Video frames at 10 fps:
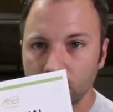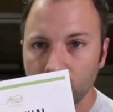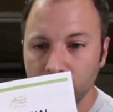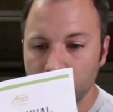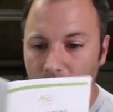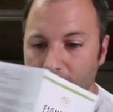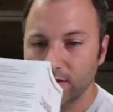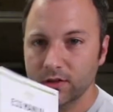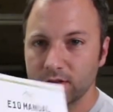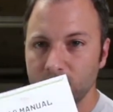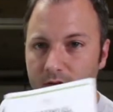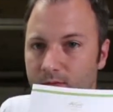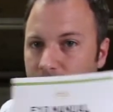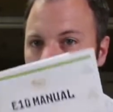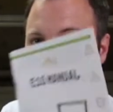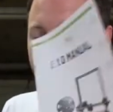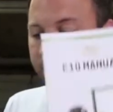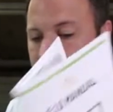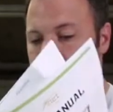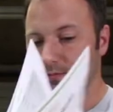some directions. These are
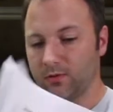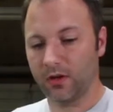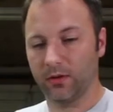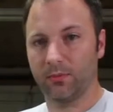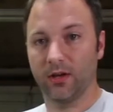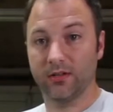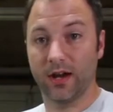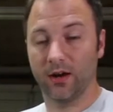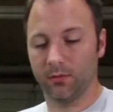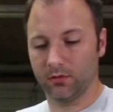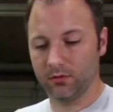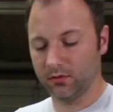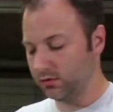generally pretty terrible.